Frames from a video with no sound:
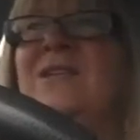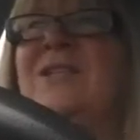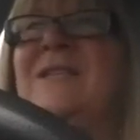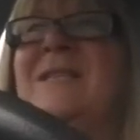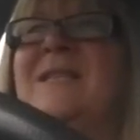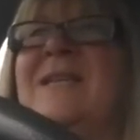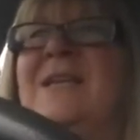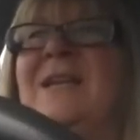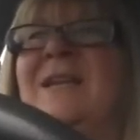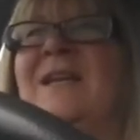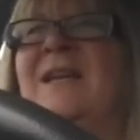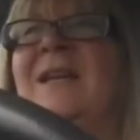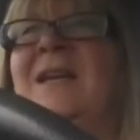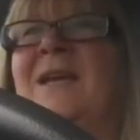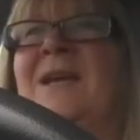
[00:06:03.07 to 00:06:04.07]
just to
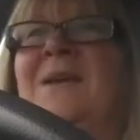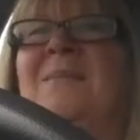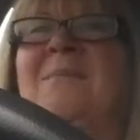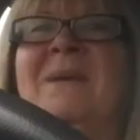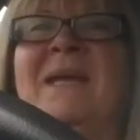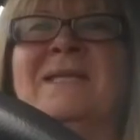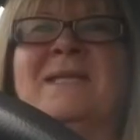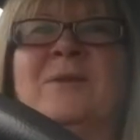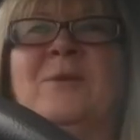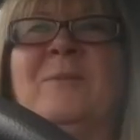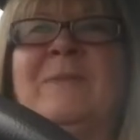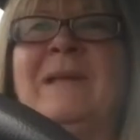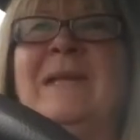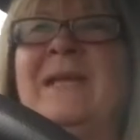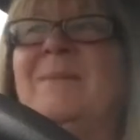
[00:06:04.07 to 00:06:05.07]
mix it up
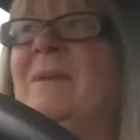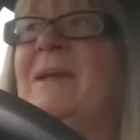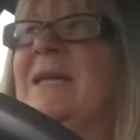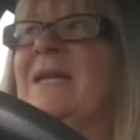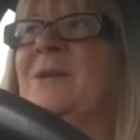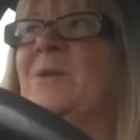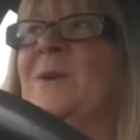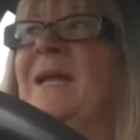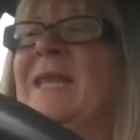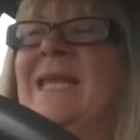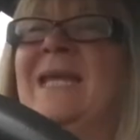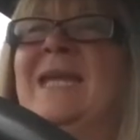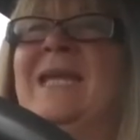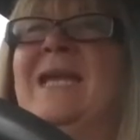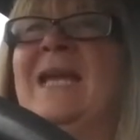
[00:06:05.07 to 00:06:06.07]
a little bit. You know, I
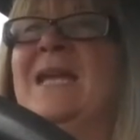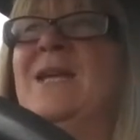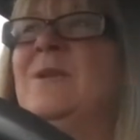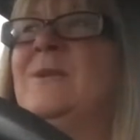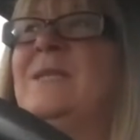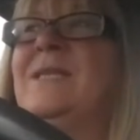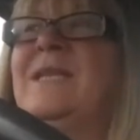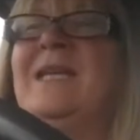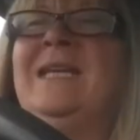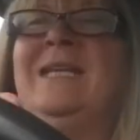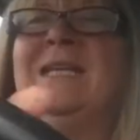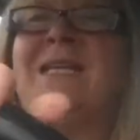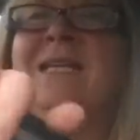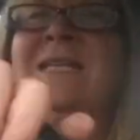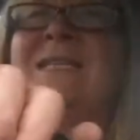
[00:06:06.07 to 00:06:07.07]
think you get used to
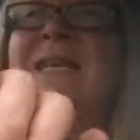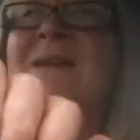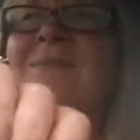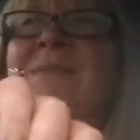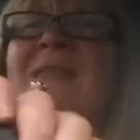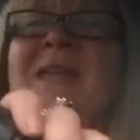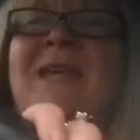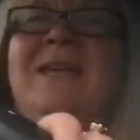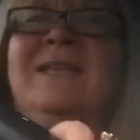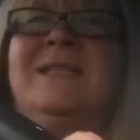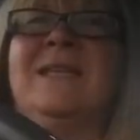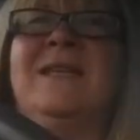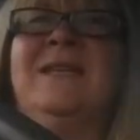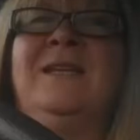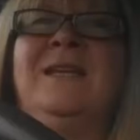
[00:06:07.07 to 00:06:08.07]
eating the same
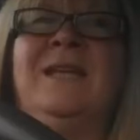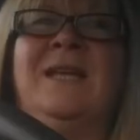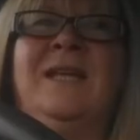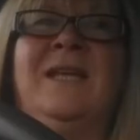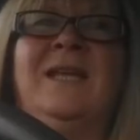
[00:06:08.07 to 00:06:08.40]
things, and